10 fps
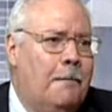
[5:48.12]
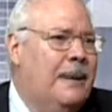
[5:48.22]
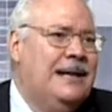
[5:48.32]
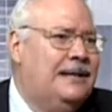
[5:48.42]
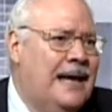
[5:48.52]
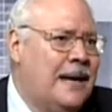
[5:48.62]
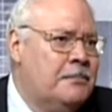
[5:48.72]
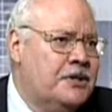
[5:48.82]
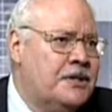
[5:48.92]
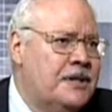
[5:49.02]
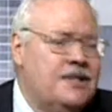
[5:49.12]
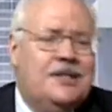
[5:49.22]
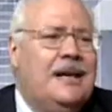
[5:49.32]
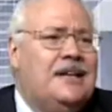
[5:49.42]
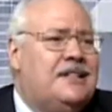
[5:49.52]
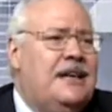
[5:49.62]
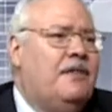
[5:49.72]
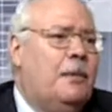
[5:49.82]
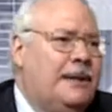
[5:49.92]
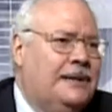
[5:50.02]
build dams. Israel has
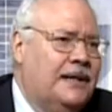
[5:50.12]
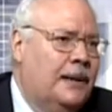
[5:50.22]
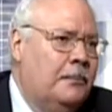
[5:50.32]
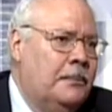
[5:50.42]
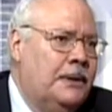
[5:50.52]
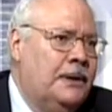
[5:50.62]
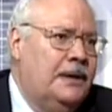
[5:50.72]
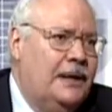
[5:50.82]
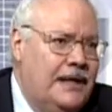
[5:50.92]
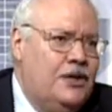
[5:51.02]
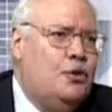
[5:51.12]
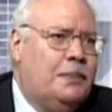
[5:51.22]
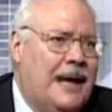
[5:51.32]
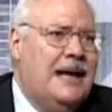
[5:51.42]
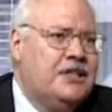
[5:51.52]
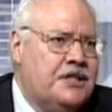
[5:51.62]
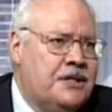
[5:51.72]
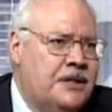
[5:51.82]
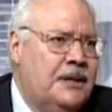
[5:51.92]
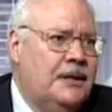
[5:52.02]
never built a dam. Egypt has
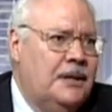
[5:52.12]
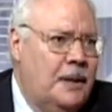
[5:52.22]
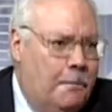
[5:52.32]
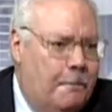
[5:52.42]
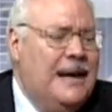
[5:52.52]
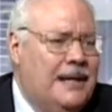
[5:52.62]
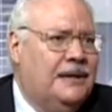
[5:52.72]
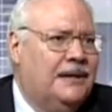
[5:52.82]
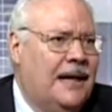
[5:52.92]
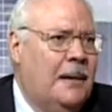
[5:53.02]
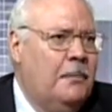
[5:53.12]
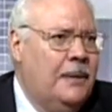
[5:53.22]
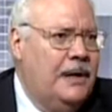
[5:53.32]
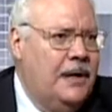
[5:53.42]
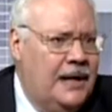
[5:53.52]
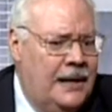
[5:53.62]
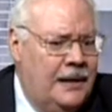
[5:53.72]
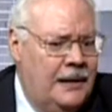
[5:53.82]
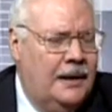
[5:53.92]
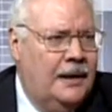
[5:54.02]
built a dam
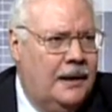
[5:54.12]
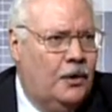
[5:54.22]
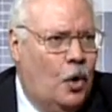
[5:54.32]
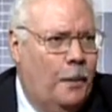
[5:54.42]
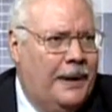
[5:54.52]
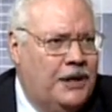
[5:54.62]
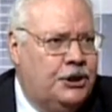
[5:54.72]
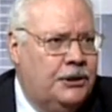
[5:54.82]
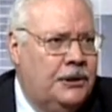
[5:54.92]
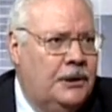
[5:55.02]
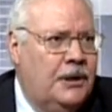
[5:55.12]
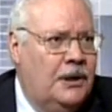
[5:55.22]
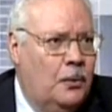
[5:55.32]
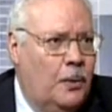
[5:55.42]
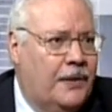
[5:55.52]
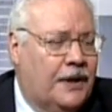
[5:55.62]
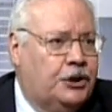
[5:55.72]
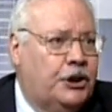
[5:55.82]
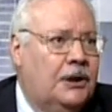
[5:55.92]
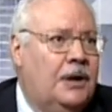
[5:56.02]
in cooperation with
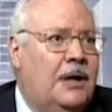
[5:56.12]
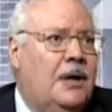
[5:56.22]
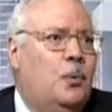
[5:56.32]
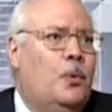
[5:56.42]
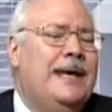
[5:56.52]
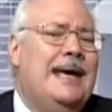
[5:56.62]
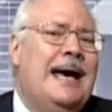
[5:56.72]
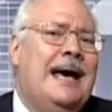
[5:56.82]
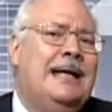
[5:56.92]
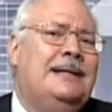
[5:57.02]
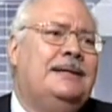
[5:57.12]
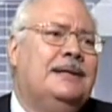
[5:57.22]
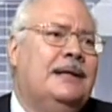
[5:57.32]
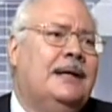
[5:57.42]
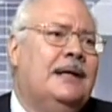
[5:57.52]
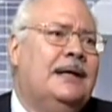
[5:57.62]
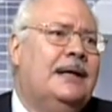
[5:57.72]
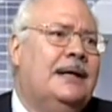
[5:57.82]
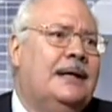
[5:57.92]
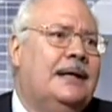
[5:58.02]
Russia. We had,
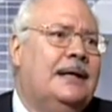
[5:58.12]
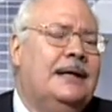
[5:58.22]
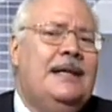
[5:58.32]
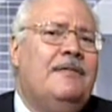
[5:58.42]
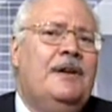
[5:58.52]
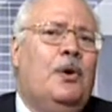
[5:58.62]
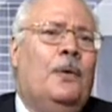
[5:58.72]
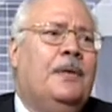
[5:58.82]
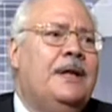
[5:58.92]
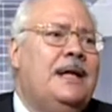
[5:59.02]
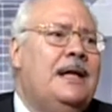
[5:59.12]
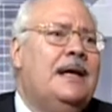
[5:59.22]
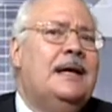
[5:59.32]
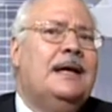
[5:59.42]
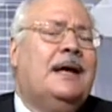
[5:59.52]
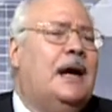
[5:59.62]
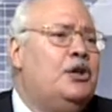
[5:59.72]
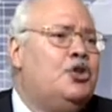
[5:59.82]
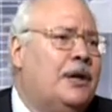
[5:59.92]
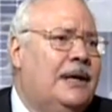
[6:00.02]
even on the
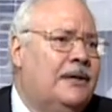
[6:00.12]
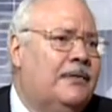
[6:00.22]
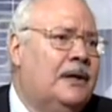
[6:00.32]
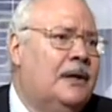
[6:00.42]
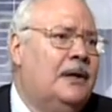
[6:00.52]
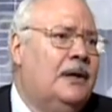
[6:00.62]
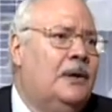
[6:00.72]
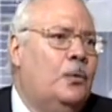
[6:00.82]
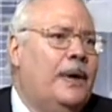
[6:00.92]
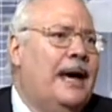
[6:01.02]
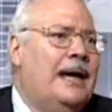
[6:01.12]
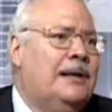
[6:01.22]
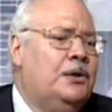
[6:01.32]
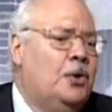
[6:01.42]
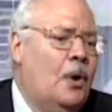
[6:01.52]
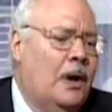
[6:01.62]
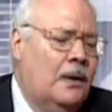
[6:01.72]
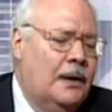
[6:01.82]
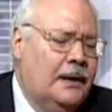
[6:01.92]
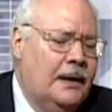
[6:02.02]
cultural level, we had,
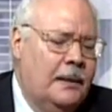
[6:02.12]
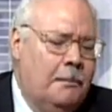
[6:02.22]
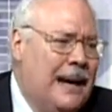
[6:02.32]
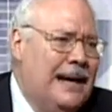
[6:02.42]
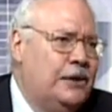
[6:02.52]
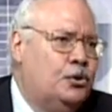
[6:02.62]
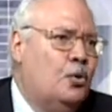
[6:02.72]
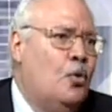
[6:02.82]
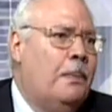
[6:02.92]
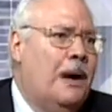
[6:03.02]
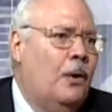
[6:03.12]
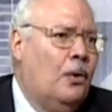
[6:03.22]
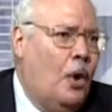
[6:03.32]
our ballet troupe, our